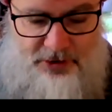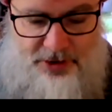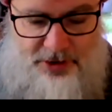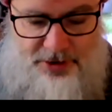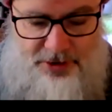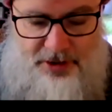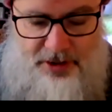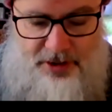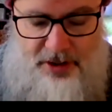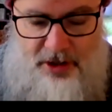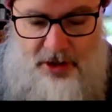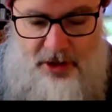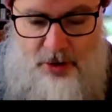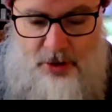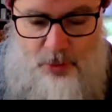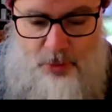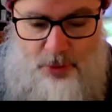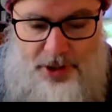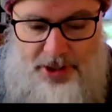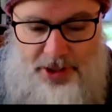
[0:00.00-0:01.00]
All right.
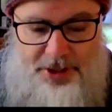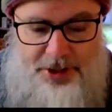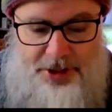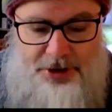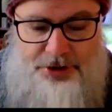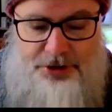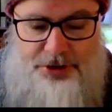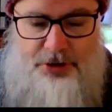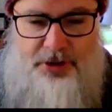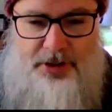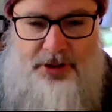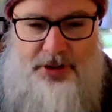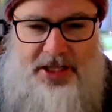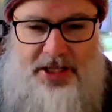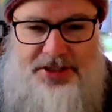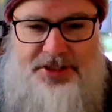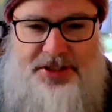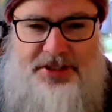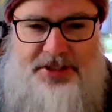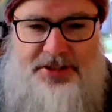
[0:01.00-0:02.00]
We're going to do
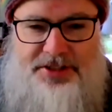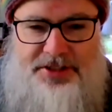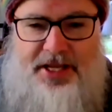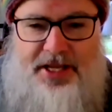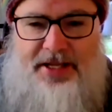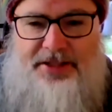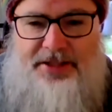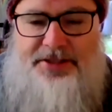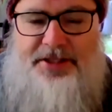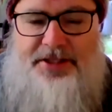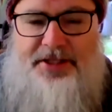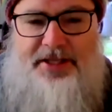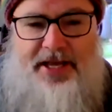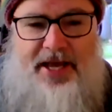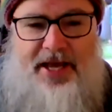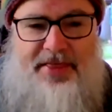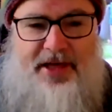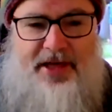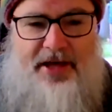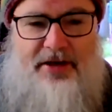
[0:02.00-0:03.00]
lesson ten
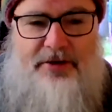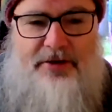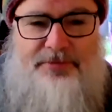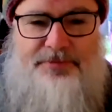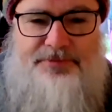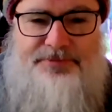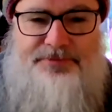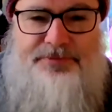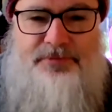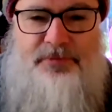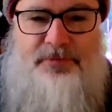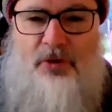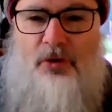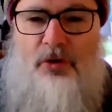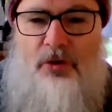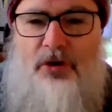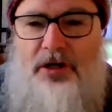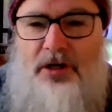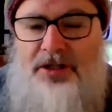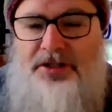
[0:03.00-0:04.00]
together,
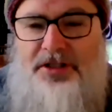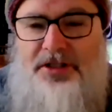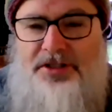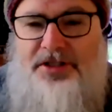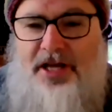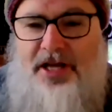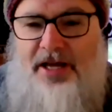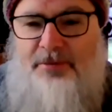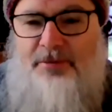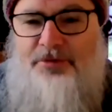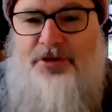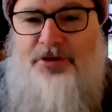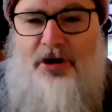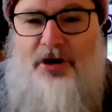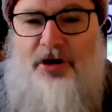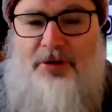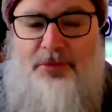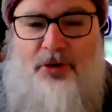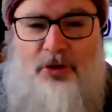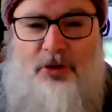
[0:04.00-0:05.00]
all at the same
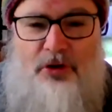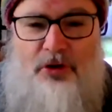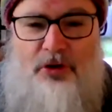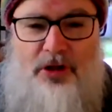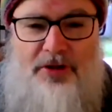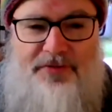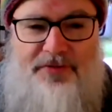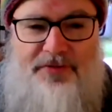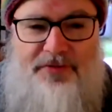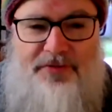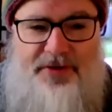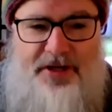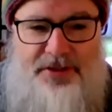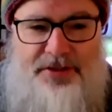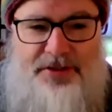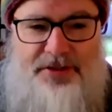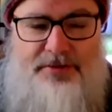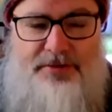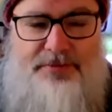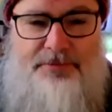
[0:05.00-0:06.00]
time, all of
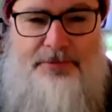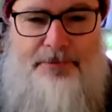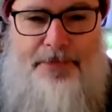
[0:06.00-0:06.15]
us.